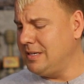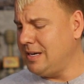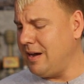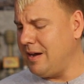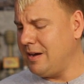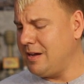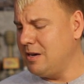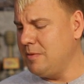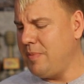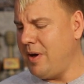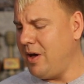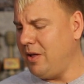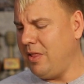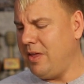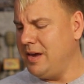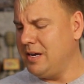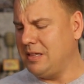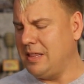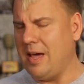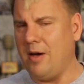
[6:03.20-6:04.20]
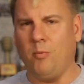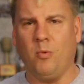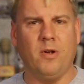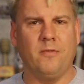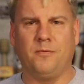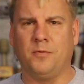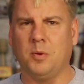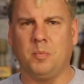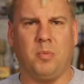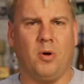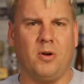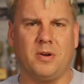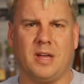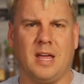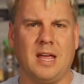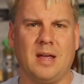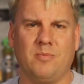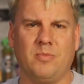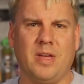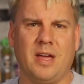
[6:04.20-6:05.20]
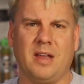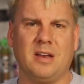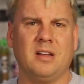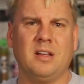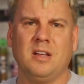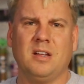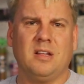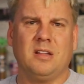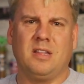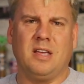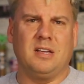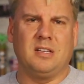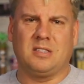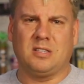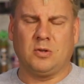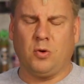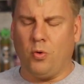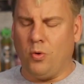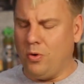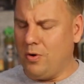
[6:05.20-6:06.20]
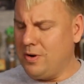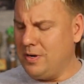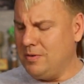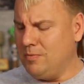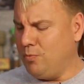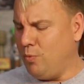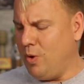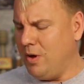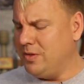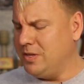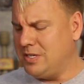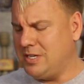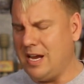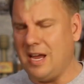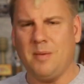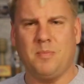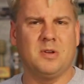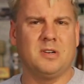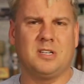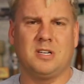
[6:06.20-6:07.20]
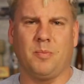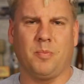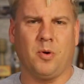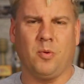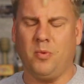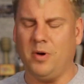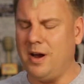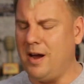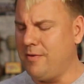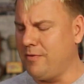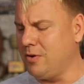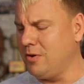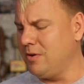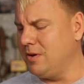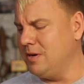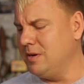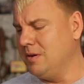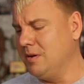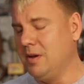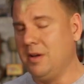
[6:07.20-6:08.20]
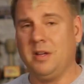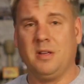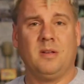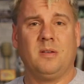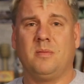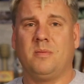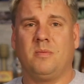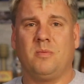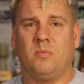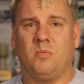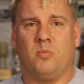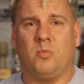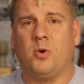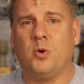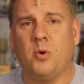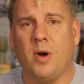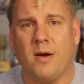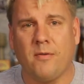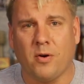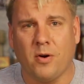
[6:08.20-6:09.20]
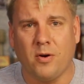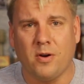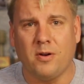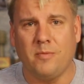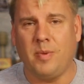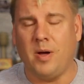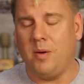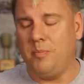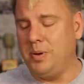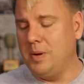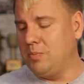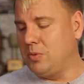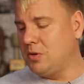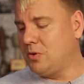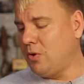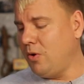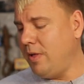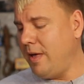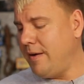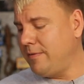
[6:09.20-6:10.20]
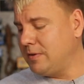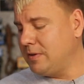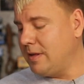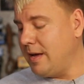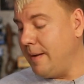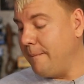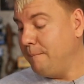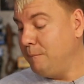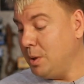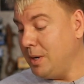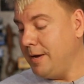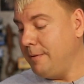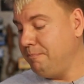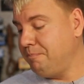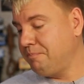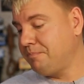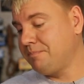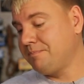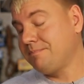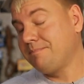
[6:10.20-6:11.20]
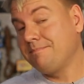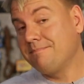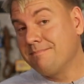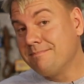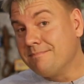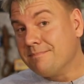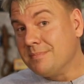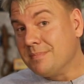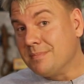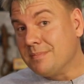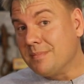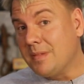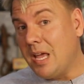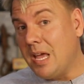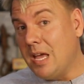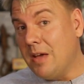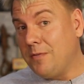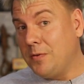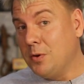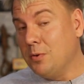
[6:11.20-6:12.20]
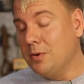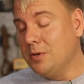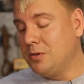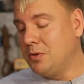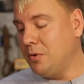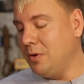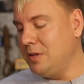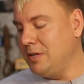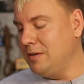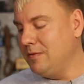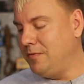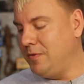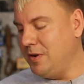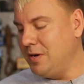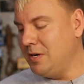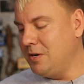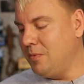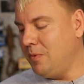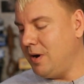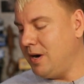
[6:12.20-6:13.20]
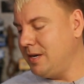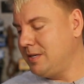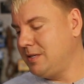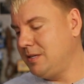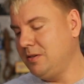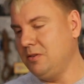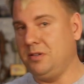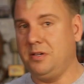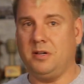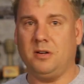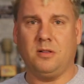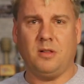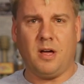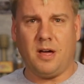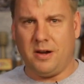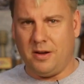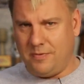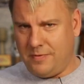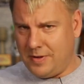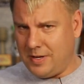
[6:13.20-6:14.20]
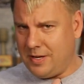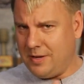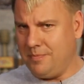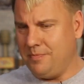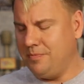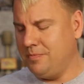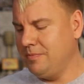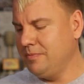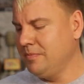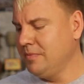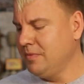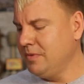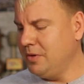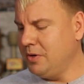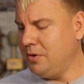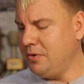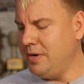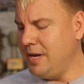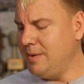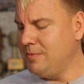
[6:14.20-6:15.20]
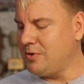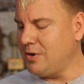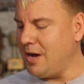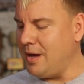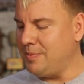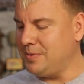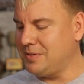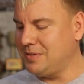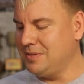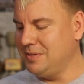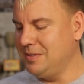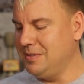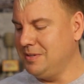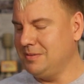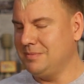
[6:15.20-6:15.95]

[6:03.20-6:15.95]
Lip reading: talking about like that one football game that they scored and won the championship or whatever, and whoever heard about Pip the Troll after that. But if you enjoyed the Infinity Watch, you'll get a lot of little name drops.